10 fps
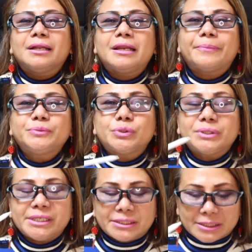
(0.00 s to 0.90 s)

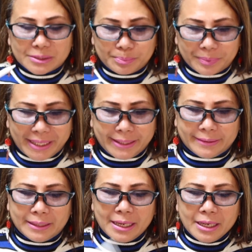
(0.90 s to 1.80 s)
Lapchun is
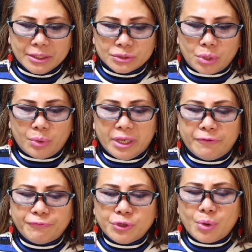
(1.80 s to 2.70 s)
spring. So,
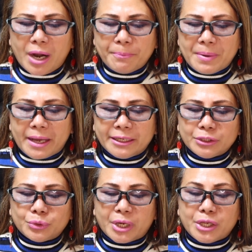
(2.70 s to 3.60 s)
if you are
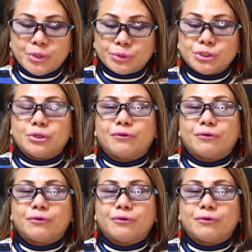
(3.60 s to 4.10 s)
planning to reuse